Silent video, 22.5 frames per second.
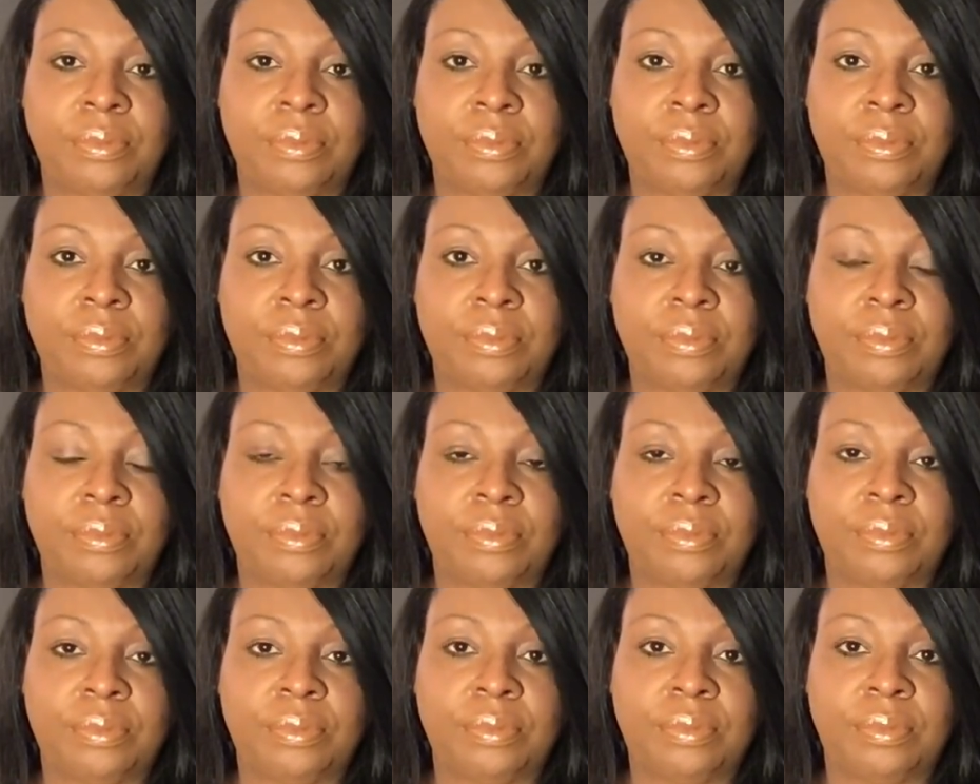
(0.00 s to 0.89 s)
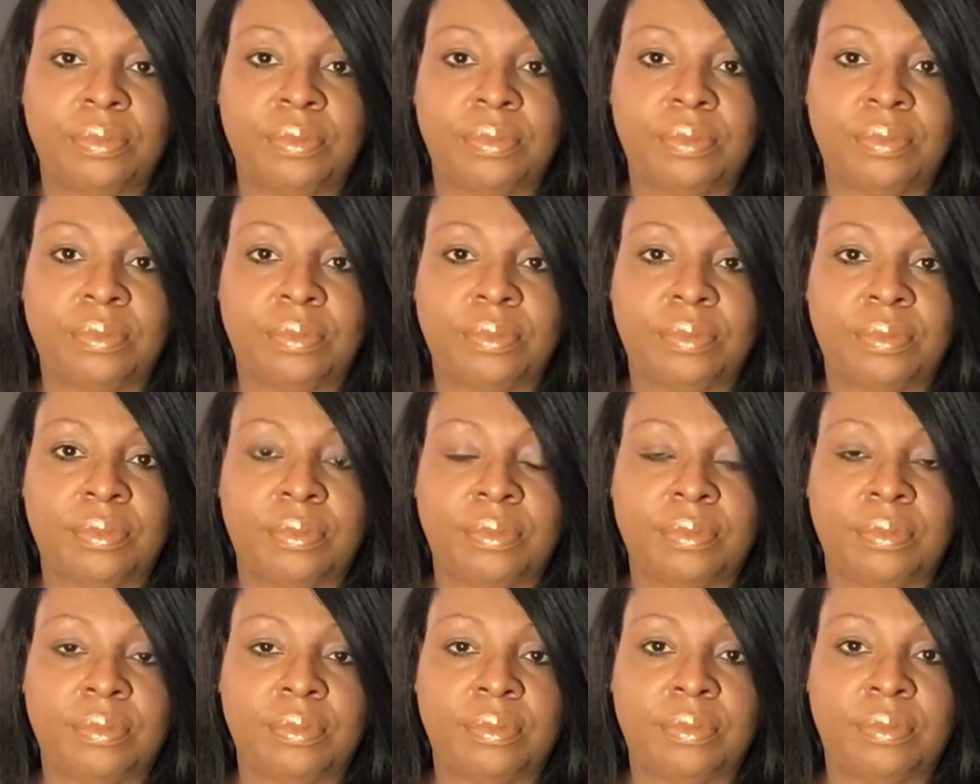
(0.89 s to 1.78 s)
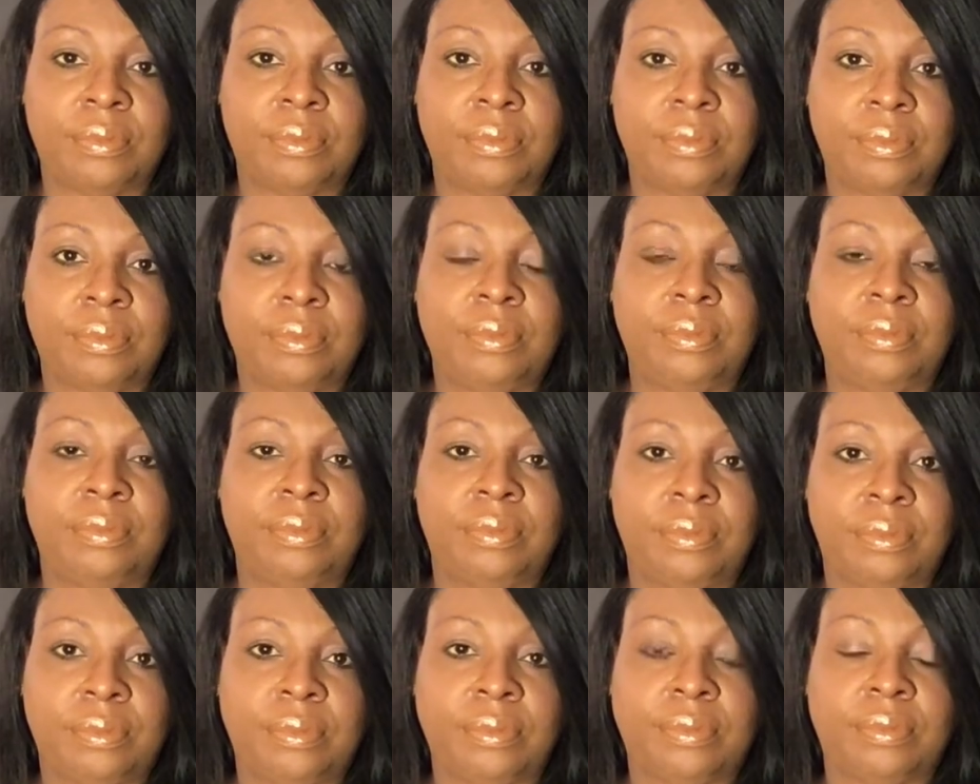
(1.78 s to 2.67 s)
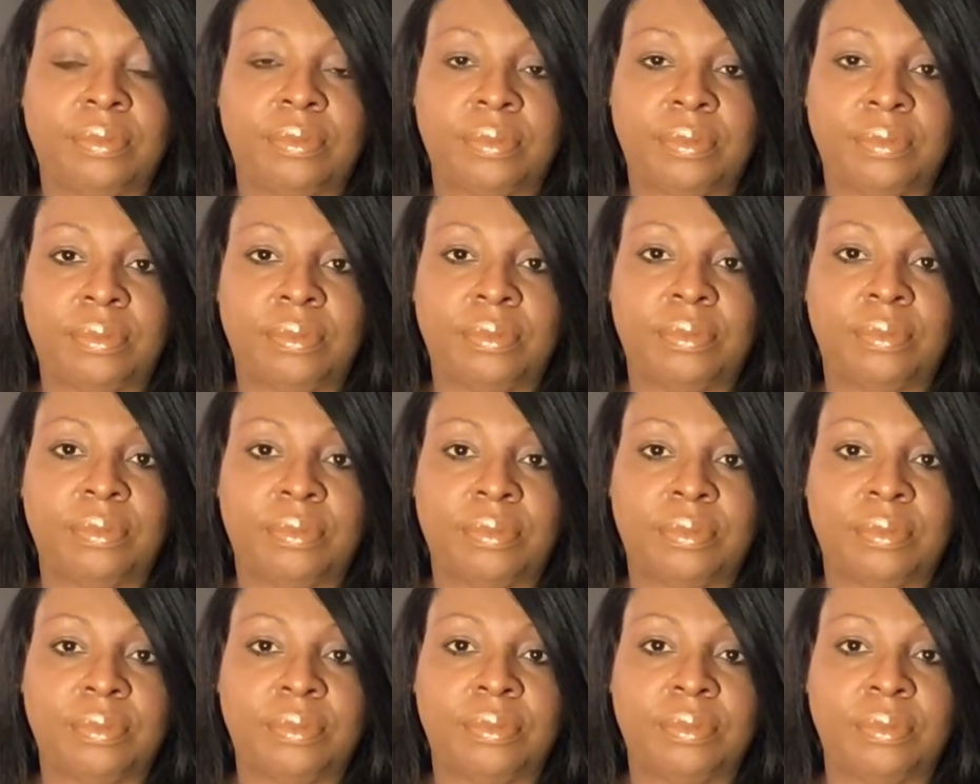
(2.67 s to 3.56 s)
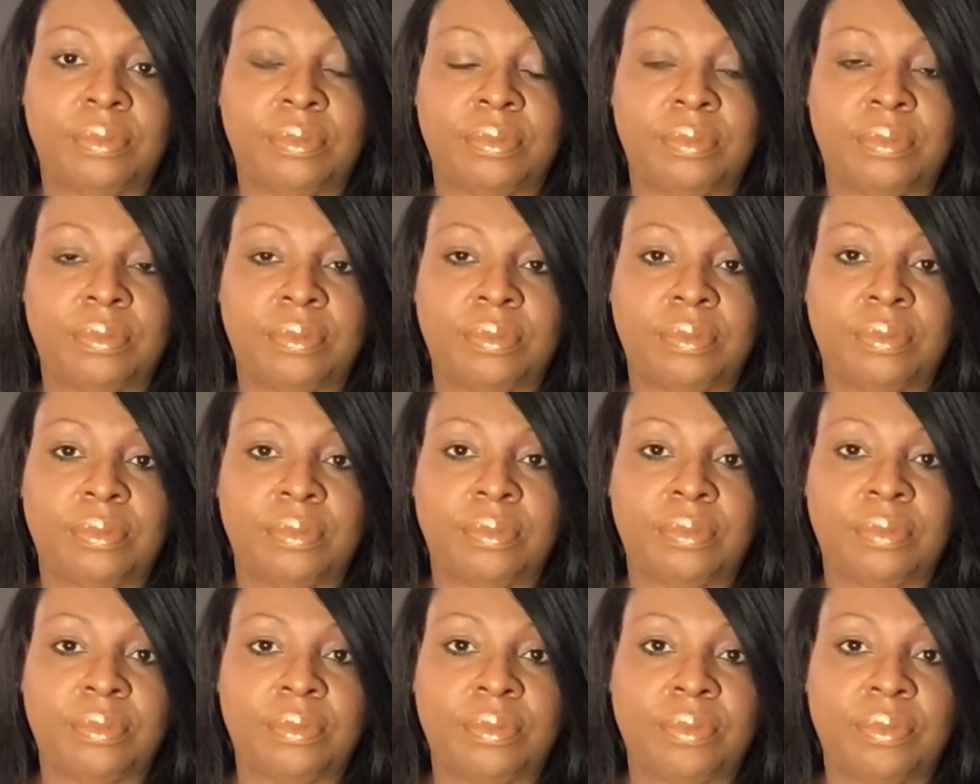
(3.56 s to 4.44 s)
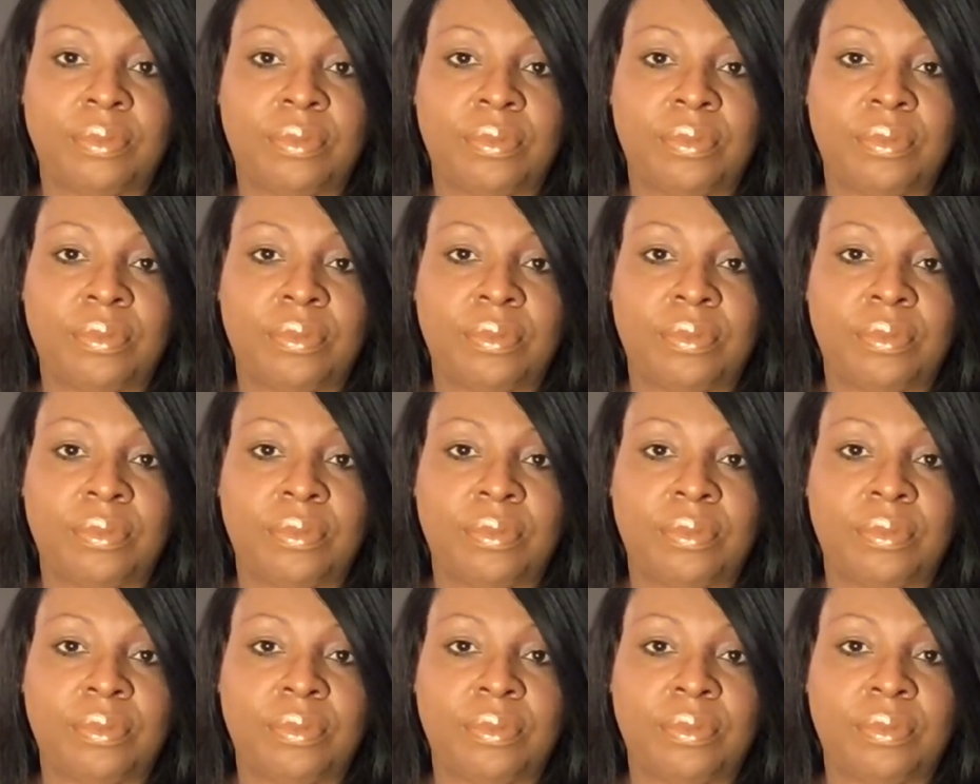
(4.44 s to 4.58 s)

No words are spoken by the person on screen.